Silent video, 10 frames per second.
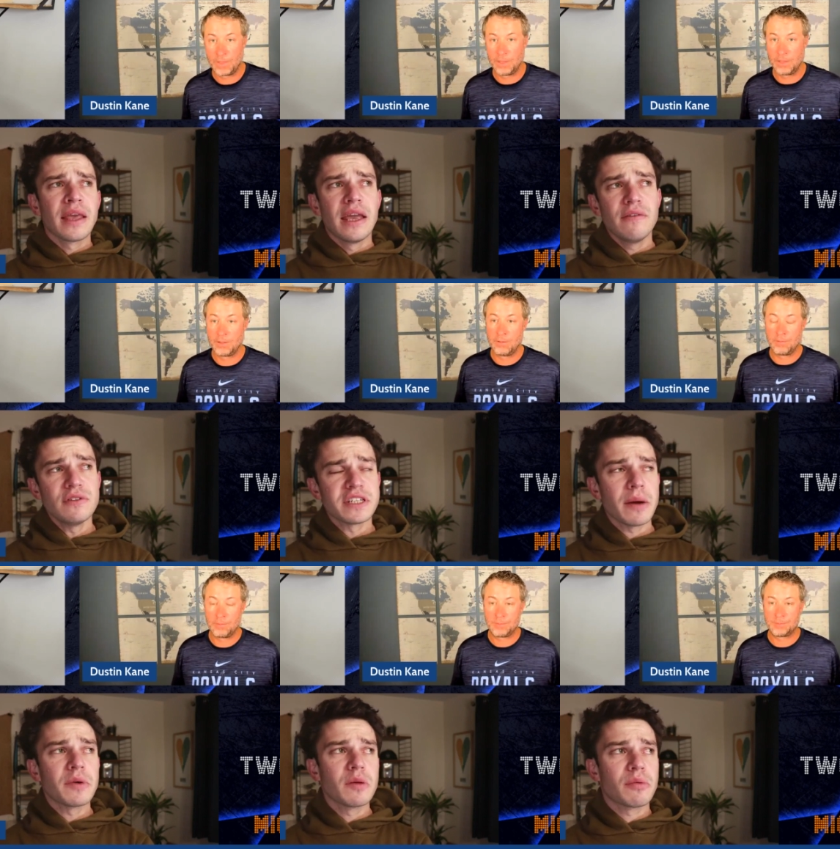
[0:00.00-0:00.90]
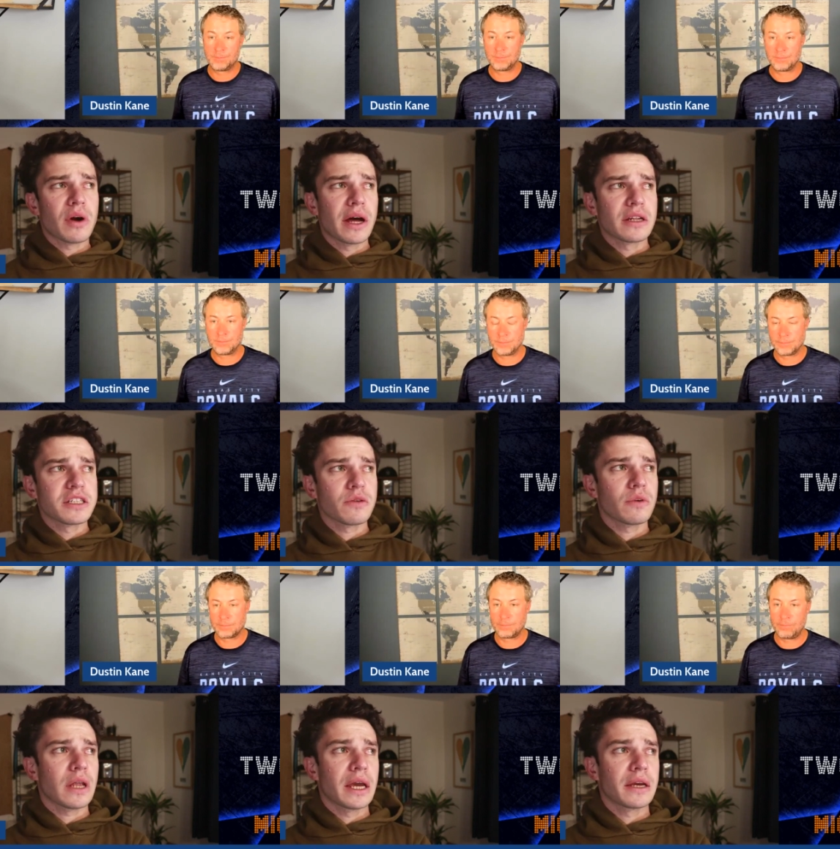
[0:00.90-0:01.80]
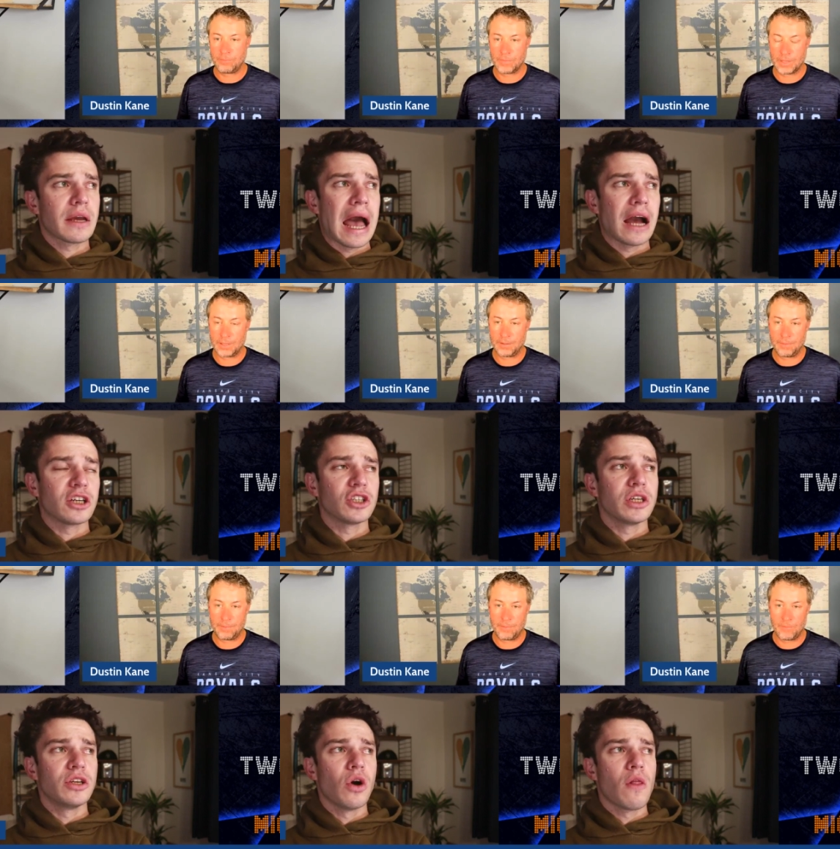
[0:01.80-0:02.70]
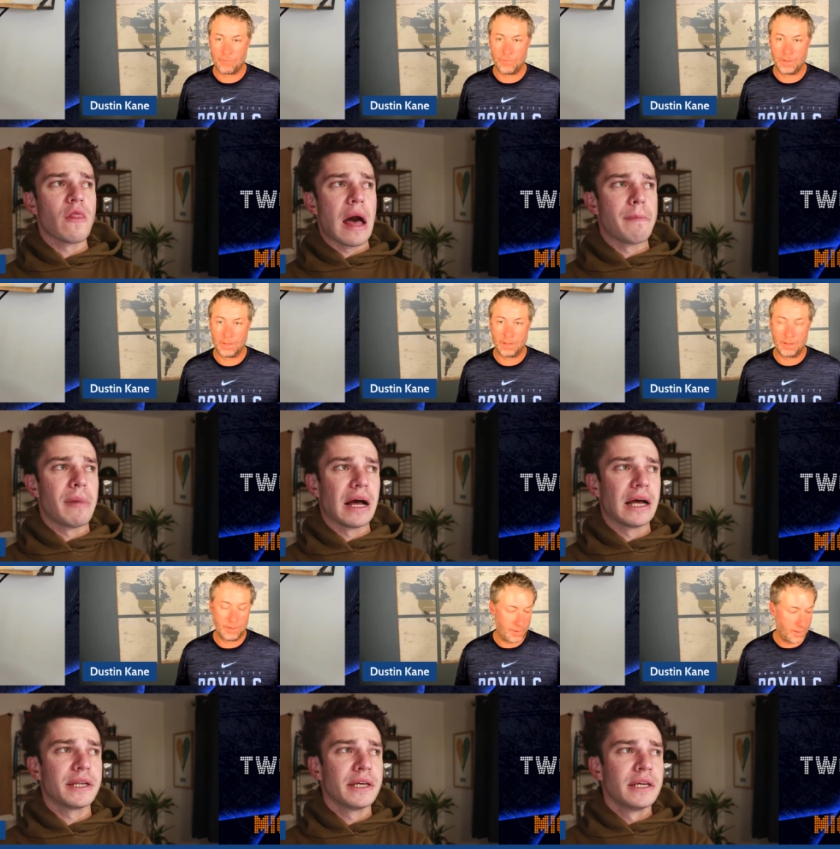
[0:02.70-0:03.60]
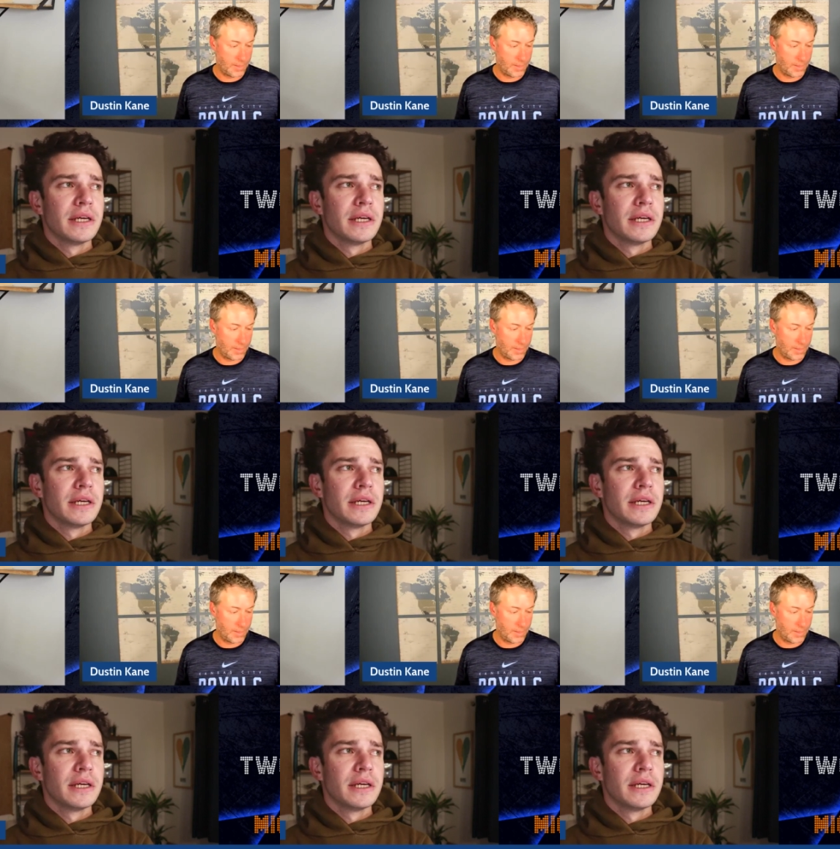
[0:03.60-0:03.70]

Speaker 1: even some of the brands that were like actually not that bad